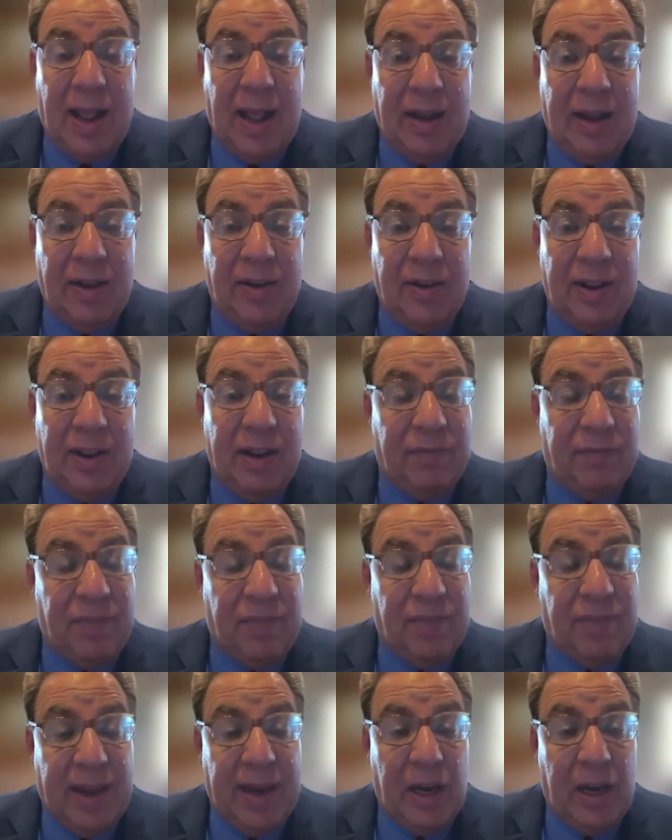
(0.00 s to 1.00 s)
And
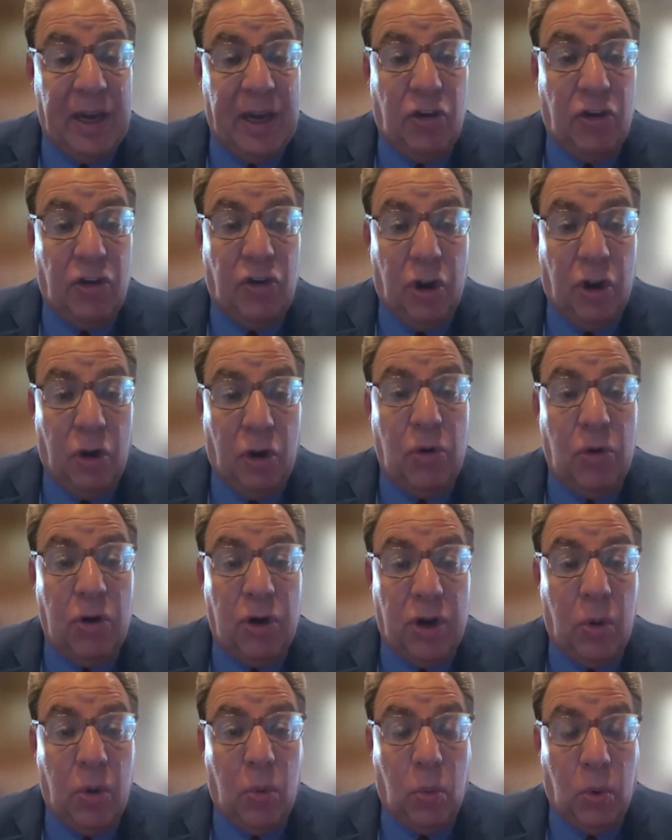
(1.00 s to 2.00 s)
if they
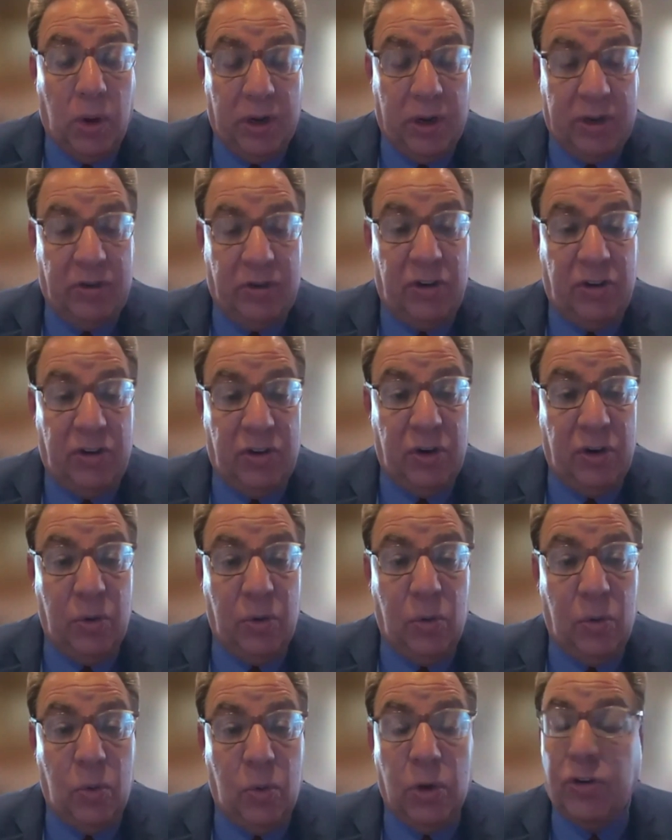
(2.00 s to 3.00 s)
don't know what to
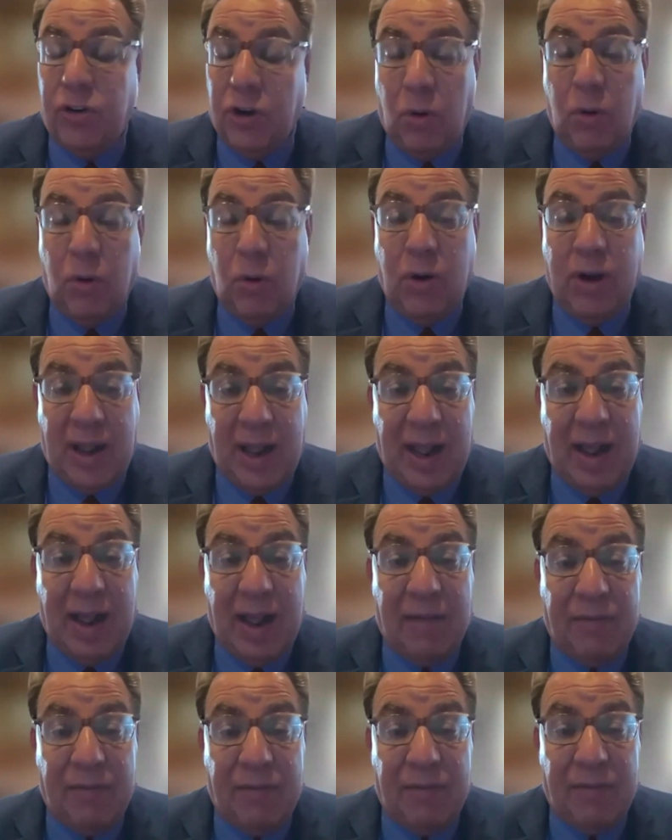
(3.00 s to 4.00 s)
do or don't
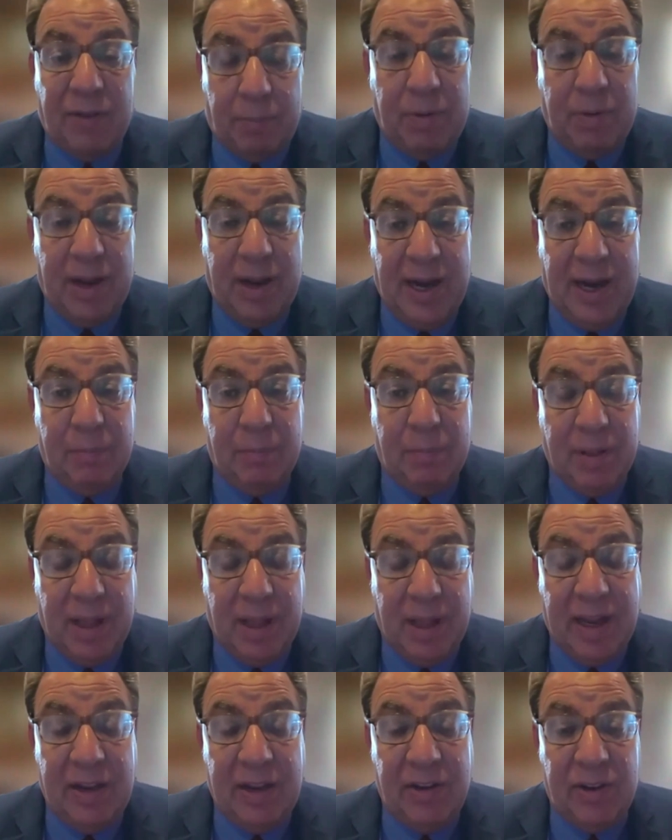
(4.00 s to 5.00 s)
have a plan
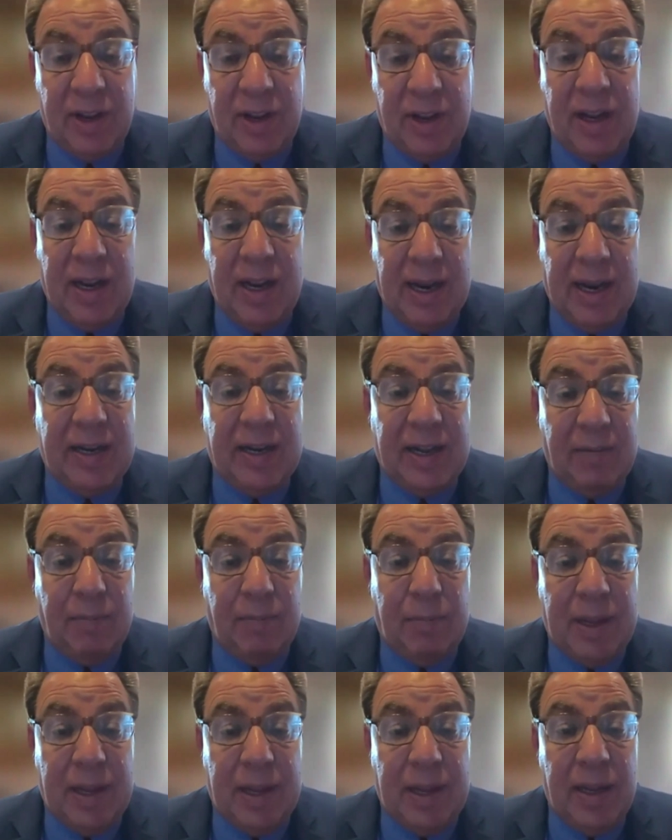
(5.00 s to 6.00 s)
in place,
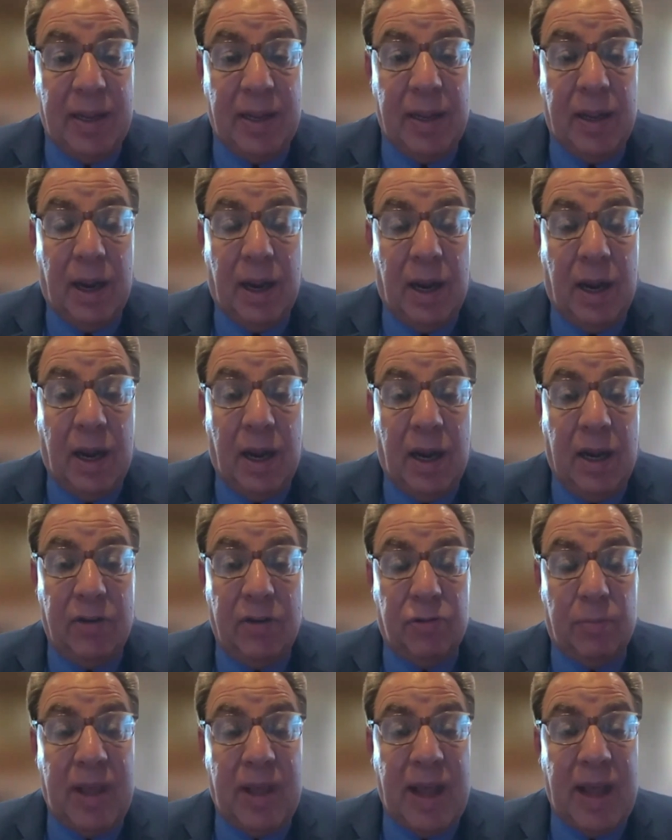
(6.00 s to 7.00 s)
it can be
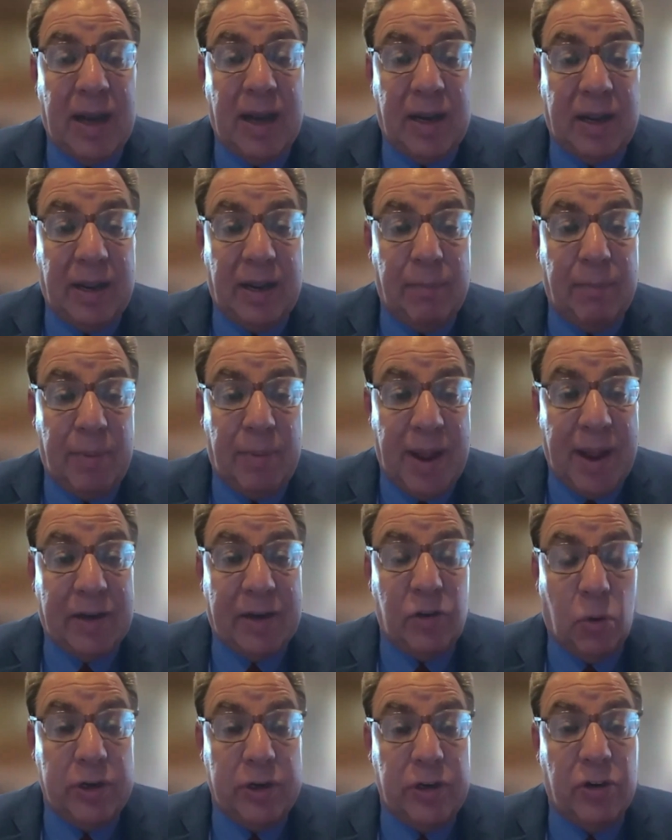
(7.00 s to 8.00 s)
a dramatic
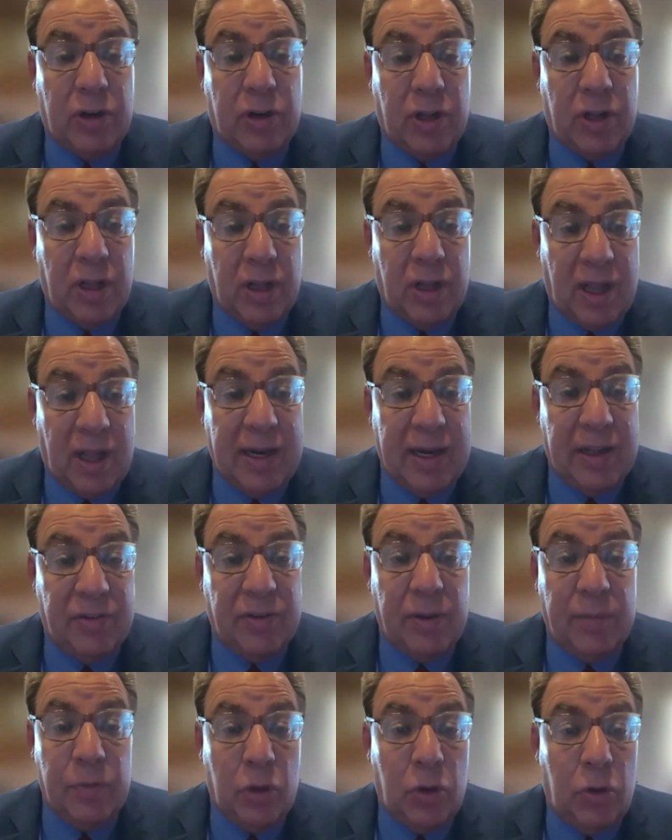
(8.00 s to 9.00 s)
impact on your
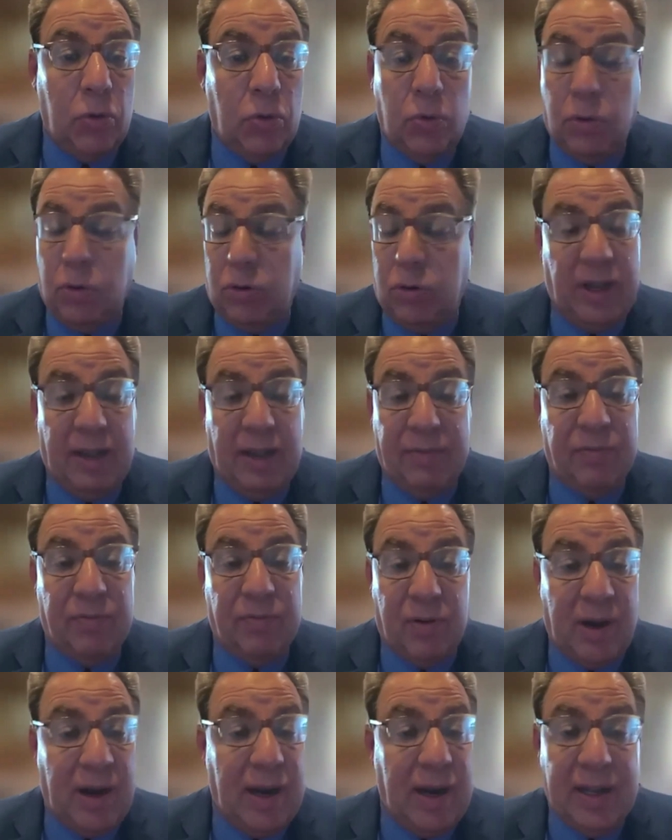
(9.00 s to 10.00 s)
clients
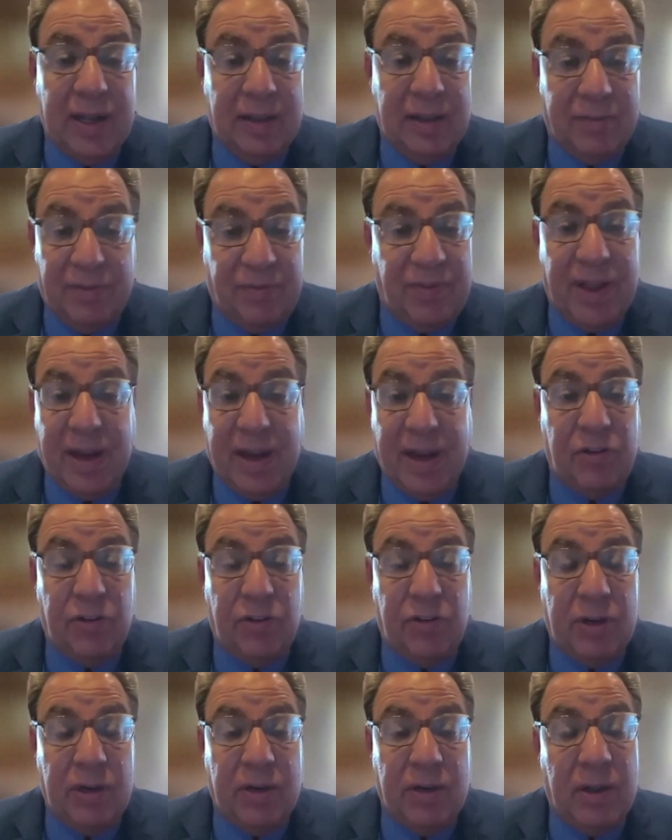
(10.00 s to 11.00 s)
who could have a
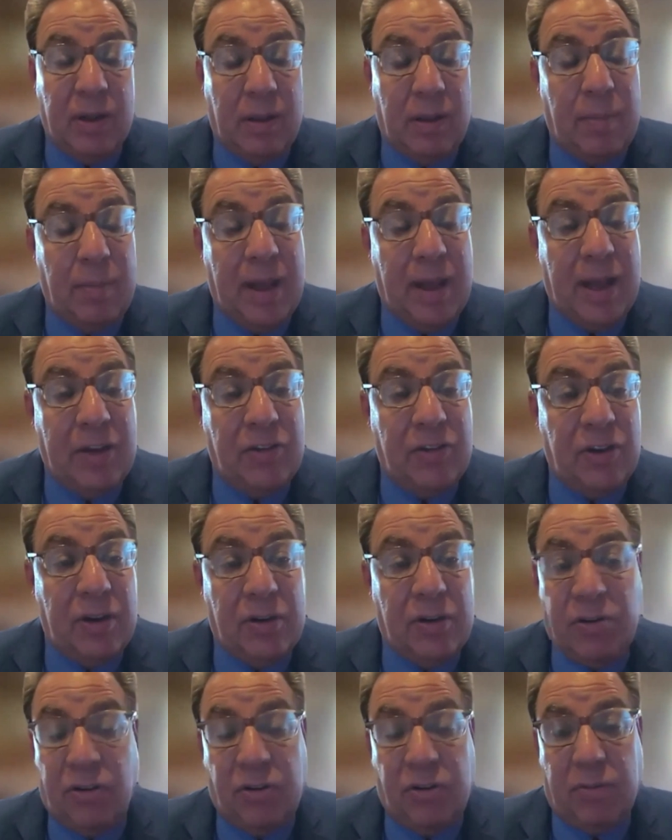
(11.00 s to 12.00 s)
variety of effects. You
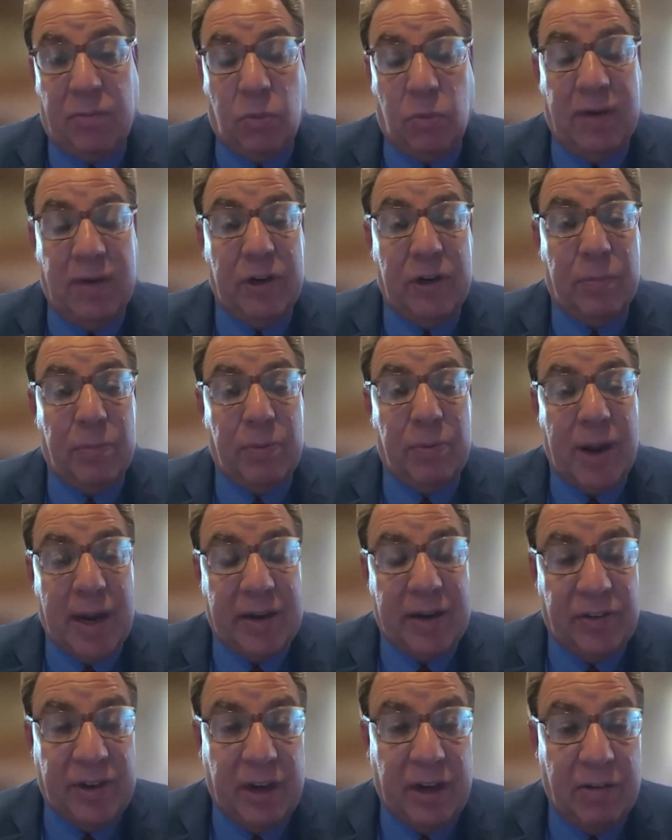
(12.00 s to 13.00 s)
can imagine just
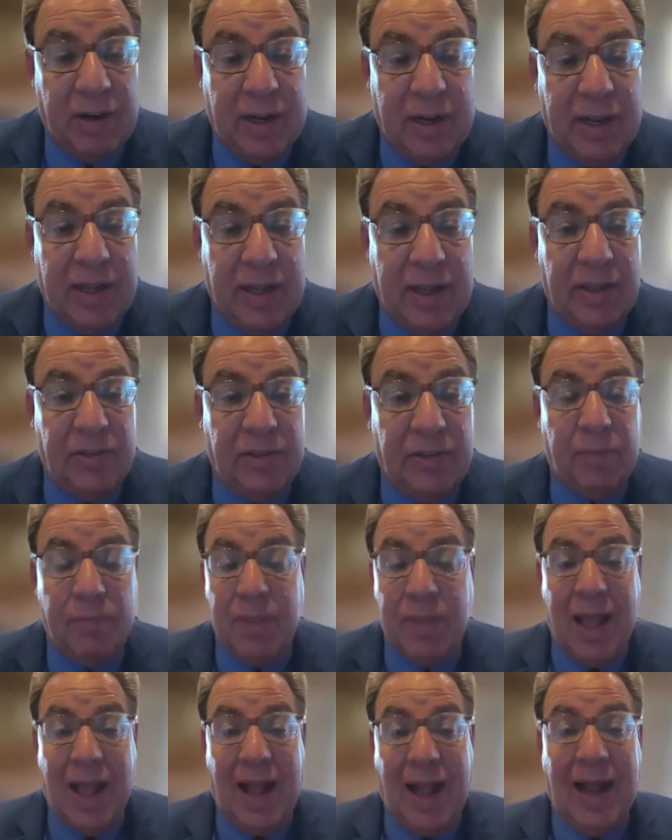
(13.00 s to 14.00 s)
whatever your practice
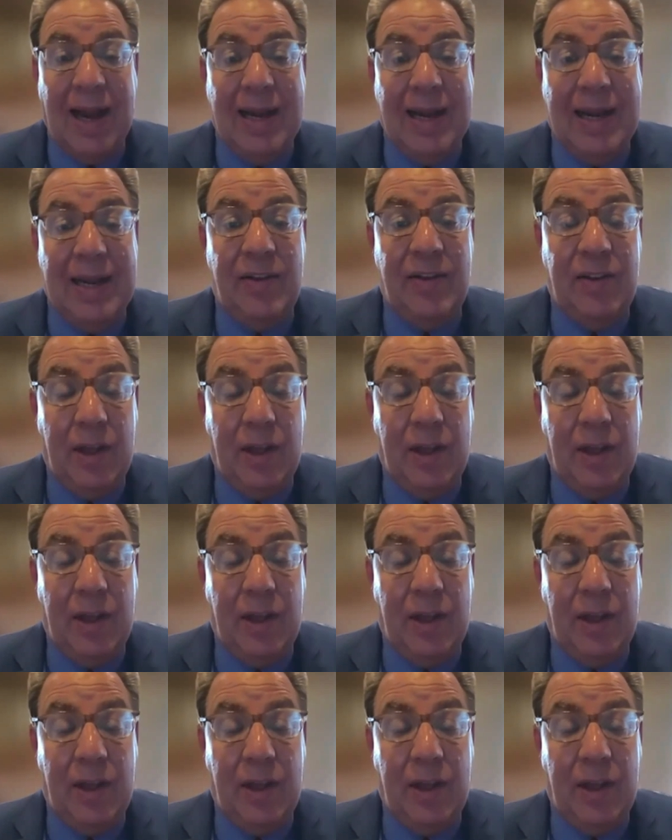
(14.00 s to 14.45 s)
area is.